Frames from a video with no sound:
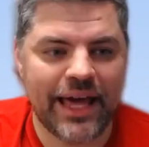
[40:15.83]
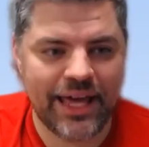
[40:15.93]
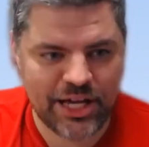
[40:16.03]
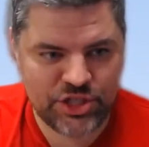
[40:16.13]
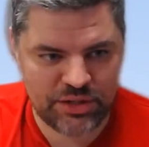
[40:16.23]

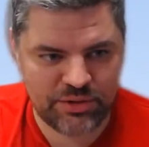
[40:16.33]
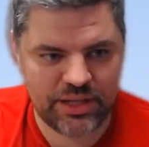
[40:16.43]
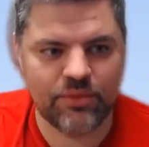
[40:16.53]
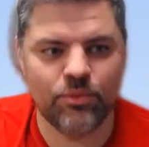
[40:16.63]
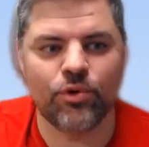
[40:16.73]
AI
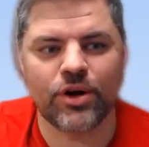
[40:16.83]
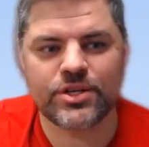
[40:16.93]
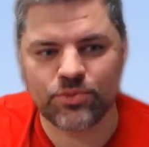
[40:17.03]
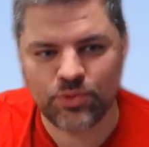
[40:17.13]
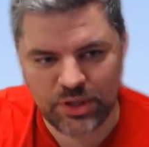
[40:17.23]
generated
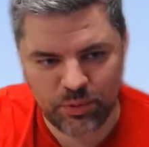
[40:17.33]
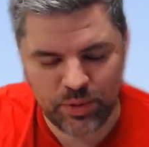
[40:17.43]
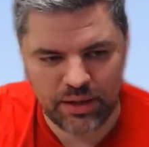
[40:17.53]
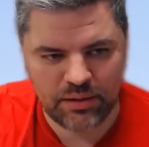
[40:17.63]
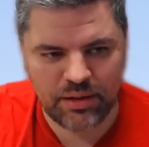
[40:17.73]
works really
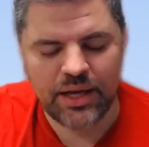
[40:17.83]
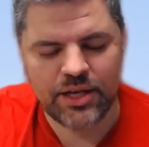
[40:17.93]
well.